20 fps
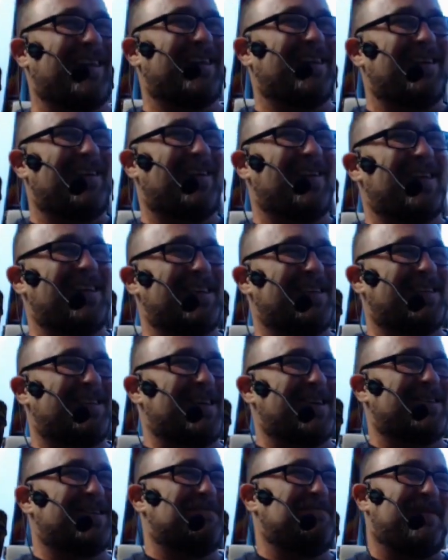you know, the
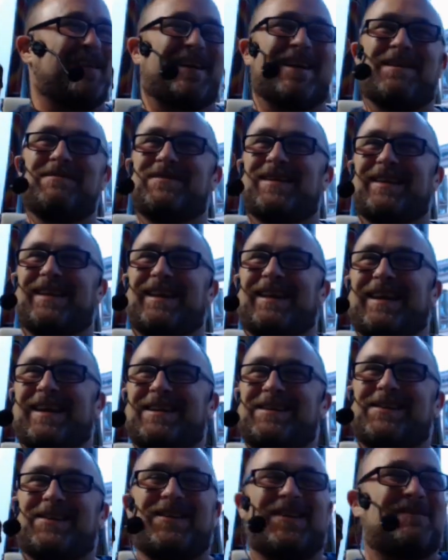decision becomes a little
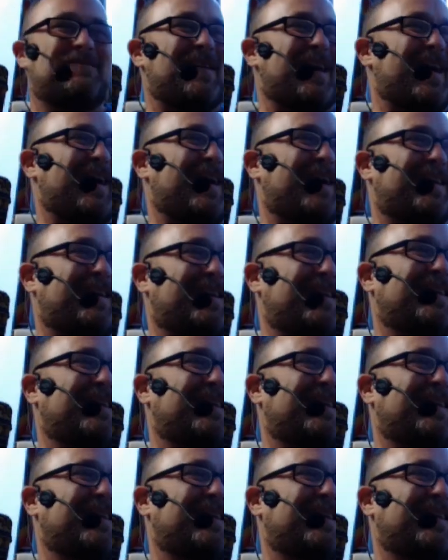easier to I'll, make. I'll pick the